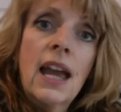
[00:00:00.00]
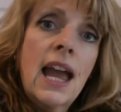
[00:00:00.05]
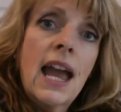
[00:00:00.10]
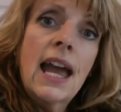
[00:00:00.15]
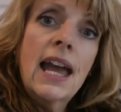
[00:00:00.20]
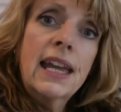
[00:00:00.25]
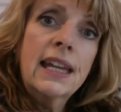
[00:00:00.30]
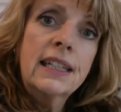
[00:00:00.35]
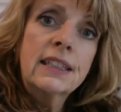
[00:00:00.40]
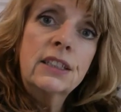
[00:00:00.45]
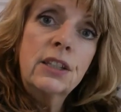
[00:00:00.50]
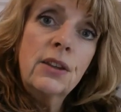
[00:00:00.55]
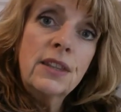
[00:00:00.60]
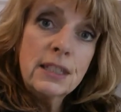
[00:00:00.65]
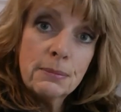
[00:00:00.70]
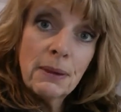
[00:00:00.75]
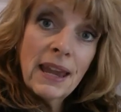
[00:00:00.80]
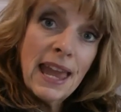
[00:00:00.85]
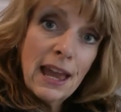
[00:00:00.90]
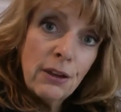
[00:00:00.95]
And so that's
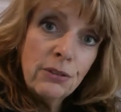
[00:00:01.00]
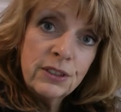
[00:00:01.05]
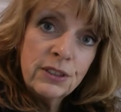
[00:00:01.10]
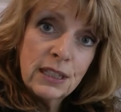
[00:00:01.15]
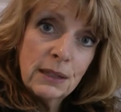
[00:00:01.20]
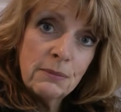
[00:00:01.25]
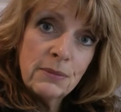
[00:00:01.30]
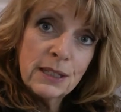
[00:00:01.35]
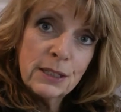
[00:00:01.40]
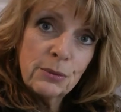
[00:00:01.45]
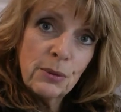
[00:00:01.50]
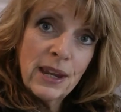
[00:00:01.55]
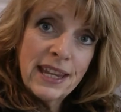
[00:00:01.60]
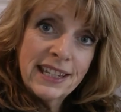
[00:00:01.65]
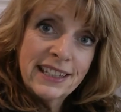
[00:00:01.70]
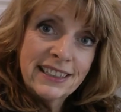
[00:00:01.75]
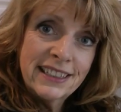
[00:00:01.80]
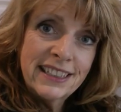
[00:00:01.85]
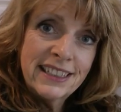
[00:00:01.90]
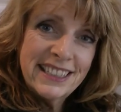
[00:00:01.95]
my health tip this
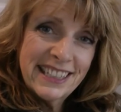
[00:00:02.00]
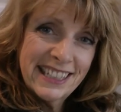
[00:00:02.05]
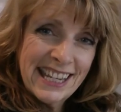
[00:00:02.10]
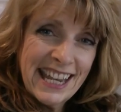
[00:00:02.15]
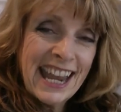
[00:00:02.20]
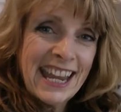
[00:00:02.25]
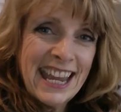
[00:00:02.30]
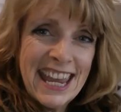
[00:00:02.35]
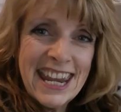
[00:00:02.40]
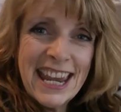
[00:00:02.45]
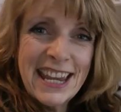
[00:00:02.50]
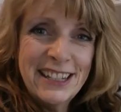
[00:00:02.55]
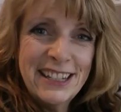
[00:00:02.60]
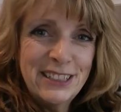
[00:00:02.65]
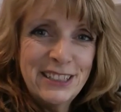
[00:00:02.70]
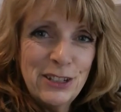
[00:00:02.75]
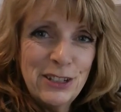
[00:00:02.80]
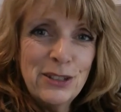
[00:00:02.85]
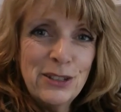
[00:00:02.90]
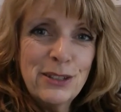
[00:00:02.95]
week, is to get, get out and
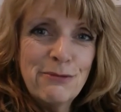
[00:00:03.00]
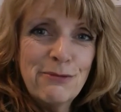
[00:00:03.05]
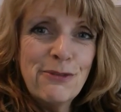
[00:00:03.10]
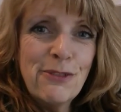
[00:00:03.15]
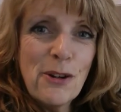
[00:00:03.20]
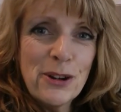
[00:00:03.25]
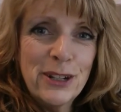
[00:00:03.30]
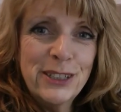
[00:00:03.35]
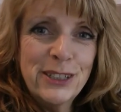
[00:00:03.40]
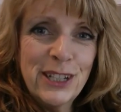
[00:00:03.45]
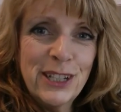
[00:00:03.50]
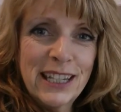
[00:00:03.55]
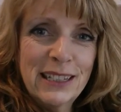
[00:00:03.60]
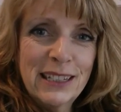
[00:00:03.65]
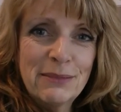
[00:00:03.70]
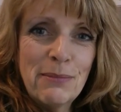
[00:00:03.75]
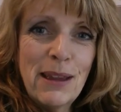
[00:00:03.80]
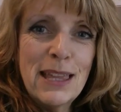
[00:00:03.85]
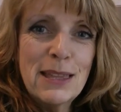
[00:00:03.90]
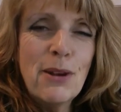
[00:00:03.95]
do some foraging and
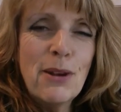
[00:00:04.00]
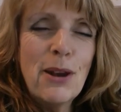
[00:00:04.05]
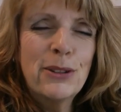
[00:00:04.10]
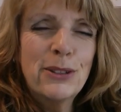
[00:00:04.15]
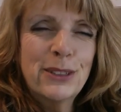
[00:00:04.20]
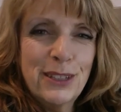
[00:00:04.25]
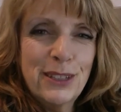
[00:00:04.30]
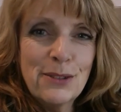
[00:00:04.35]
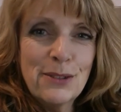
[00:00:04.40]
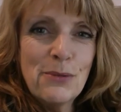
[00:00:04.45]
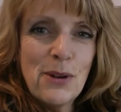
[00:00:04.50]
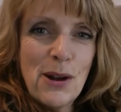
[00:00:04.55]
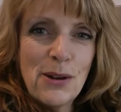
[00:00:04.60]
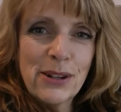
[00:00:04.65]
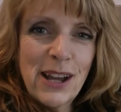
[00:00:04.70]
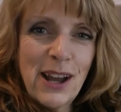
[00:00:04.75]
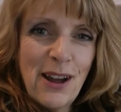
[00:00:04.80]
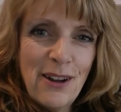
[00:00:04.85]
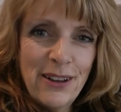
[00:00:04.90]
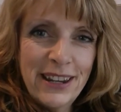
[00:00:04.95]
make the most of the wild
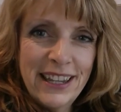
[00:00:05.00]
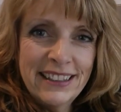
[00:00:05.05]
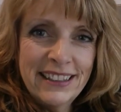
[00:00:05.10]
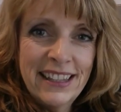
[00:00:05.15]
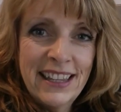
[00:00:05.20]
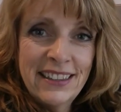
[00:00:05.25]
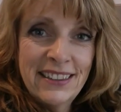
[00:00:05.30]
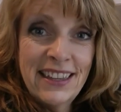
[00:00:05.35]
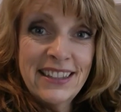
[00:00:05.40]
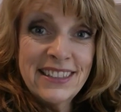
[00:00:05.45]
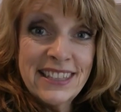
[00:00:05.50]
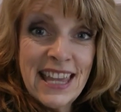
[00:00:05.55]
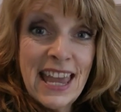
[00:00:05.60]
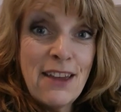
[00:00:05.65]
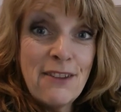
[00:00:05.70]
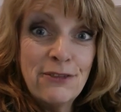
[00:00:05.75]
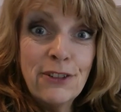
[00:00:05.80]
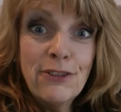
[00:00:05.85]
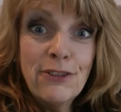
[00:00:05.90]
garlic that's there for